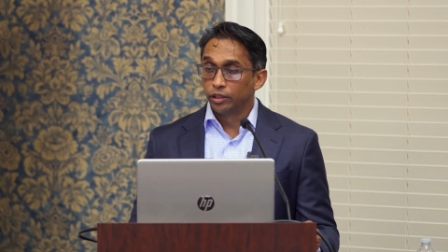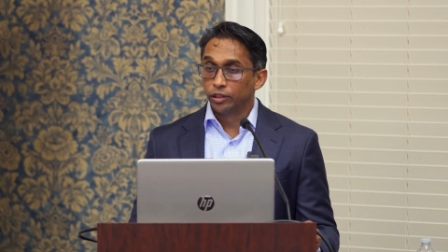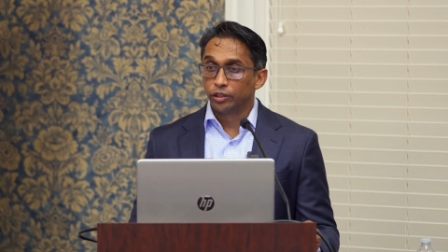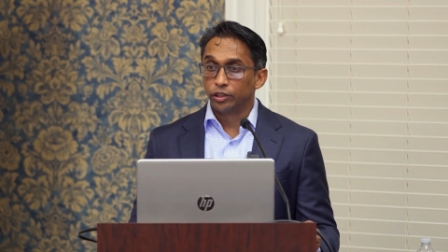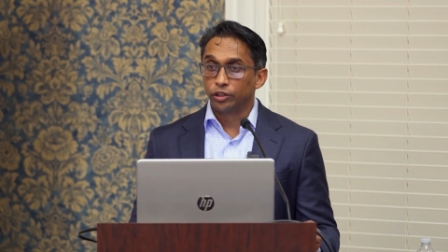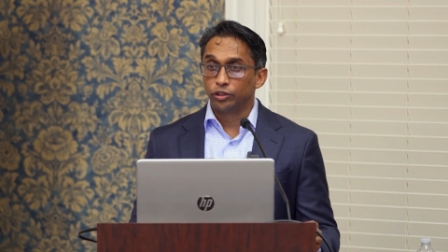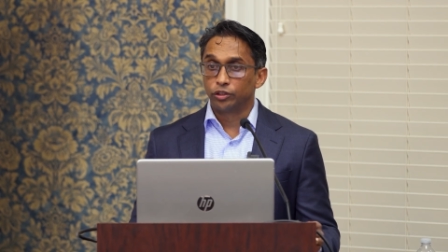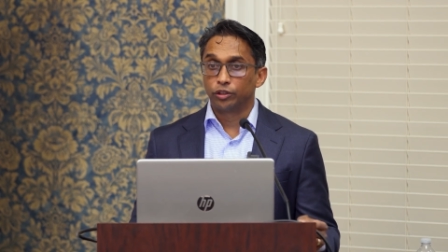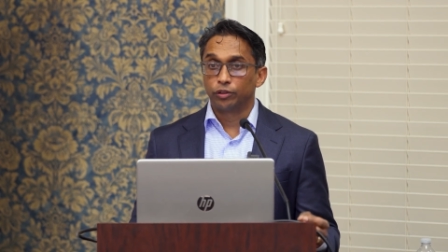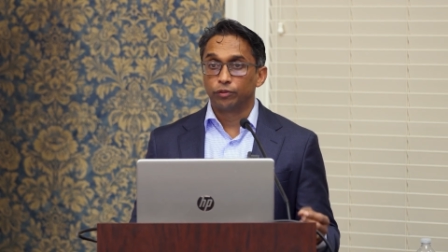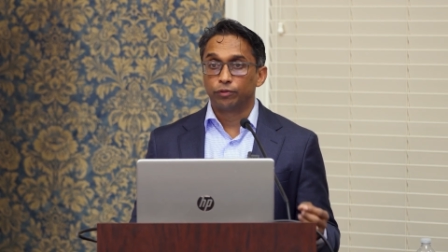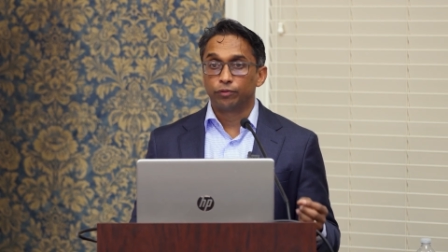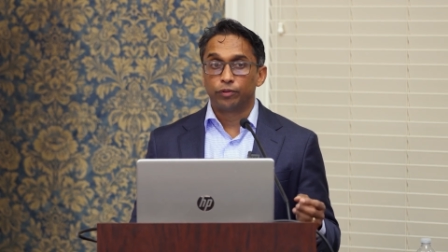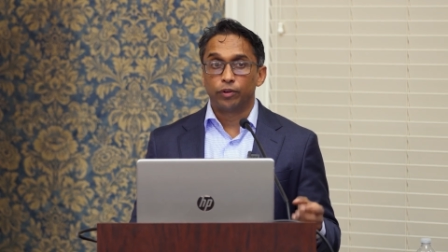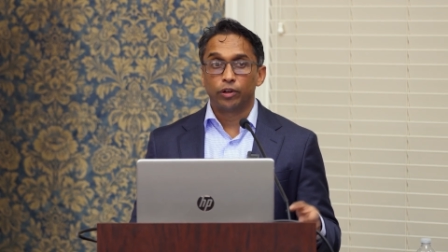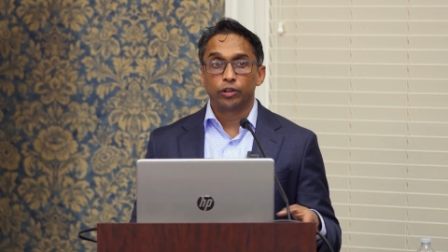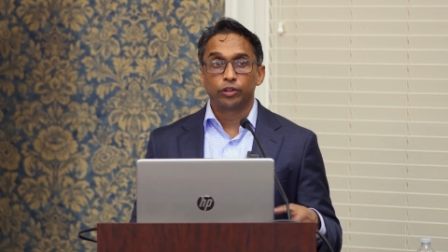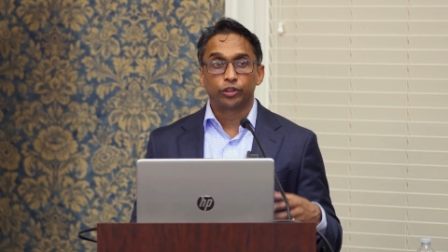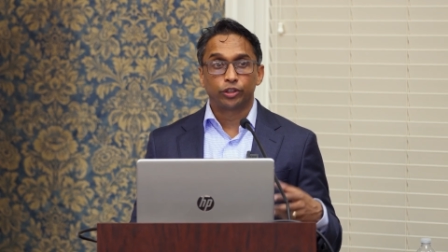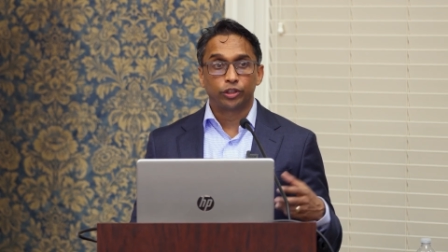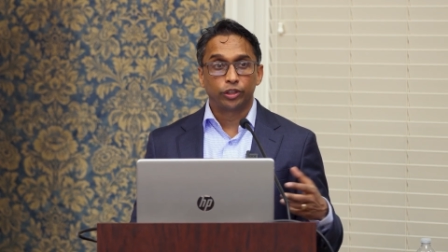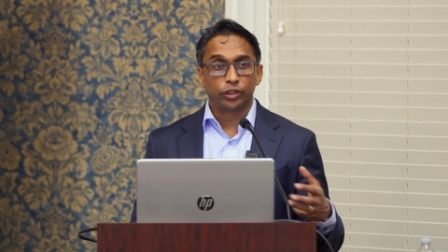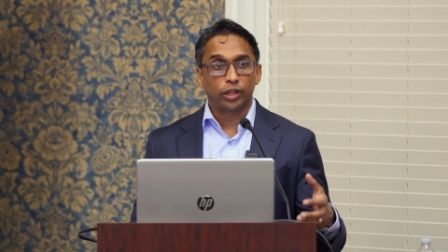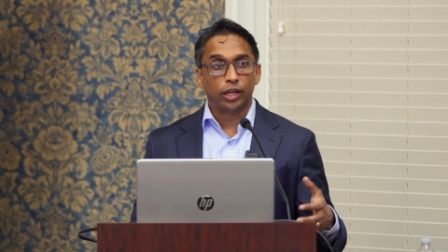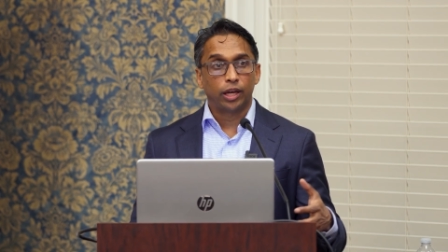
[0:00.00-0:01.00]
Does your
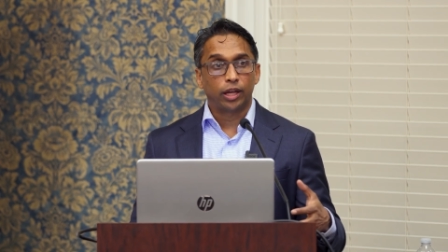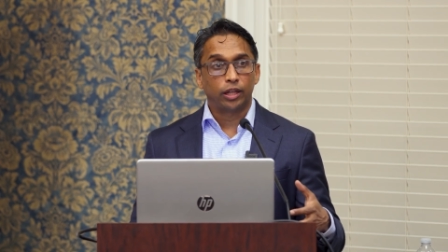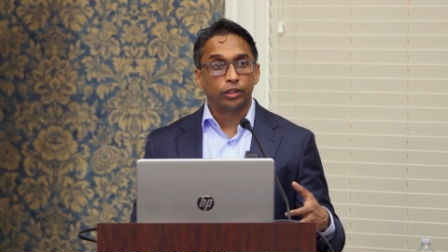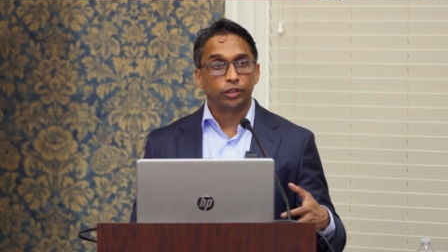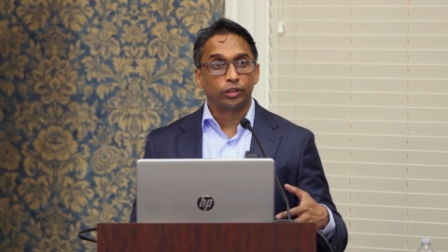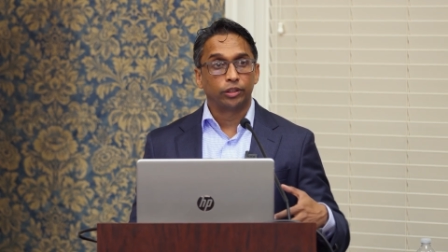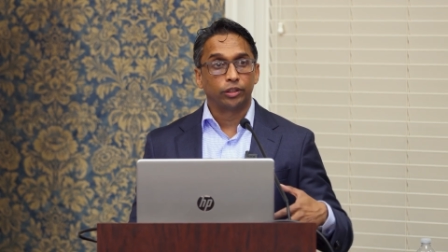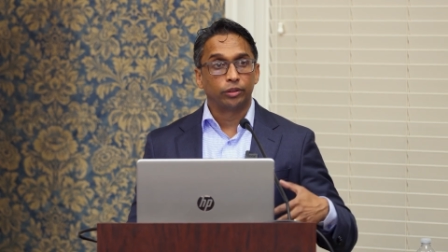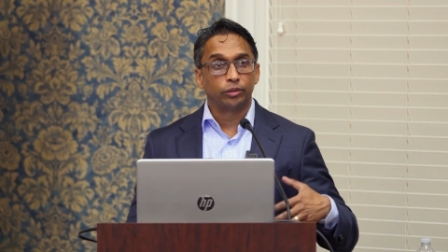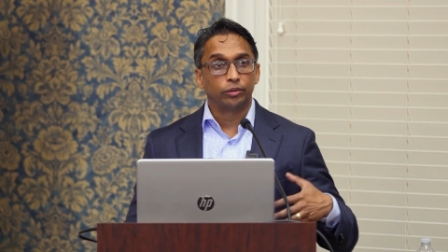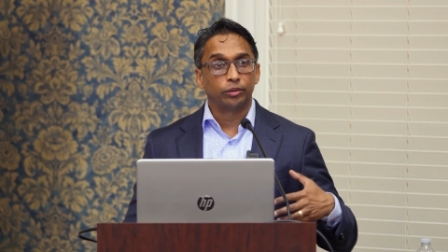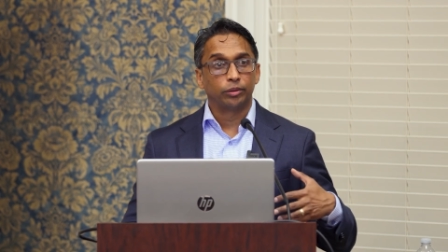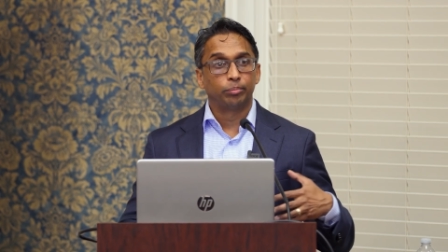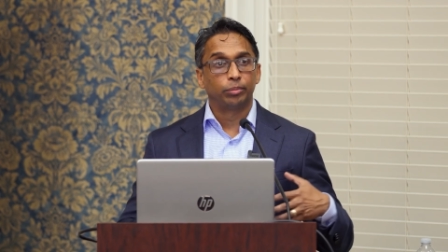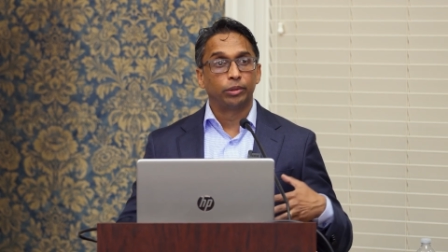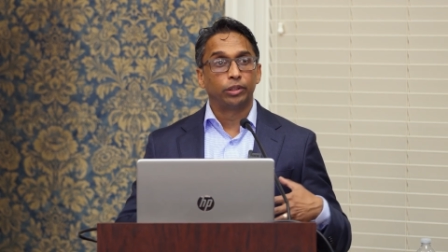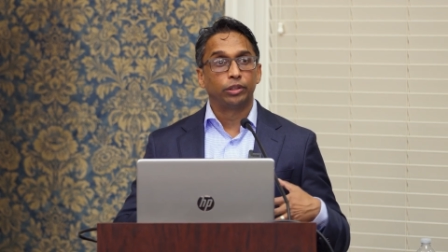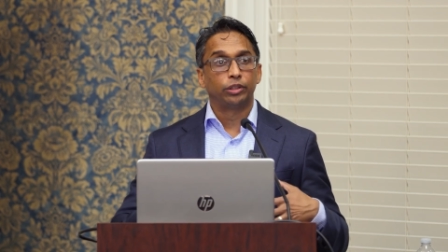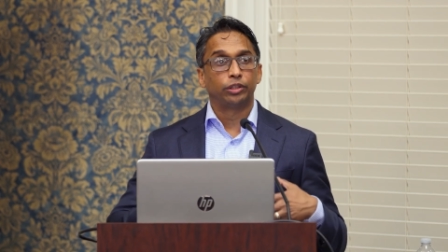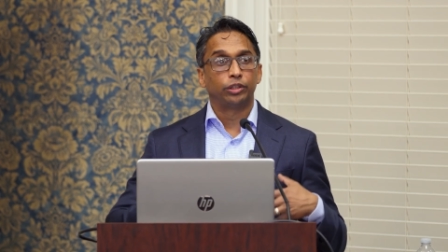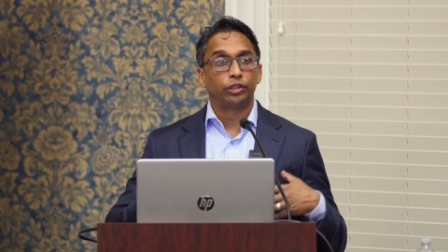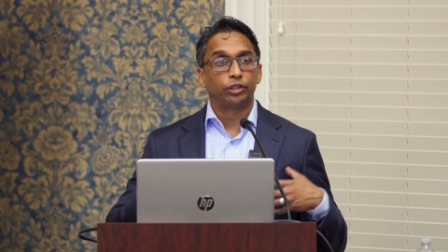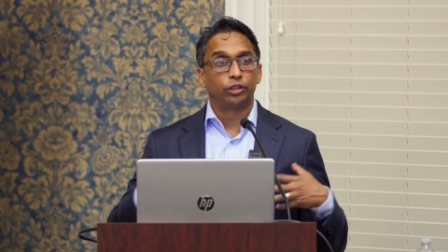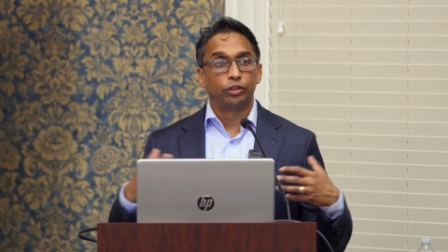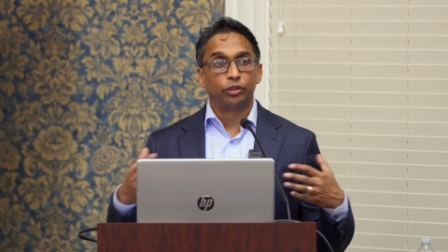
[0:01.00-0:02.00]
functionality, the
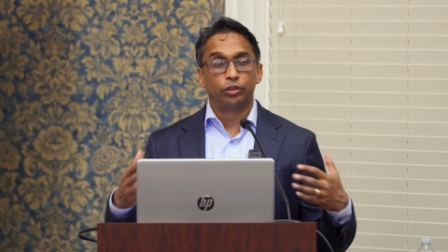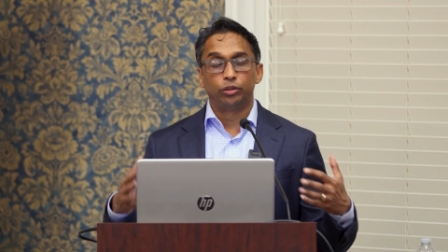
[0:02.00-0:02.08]
ability to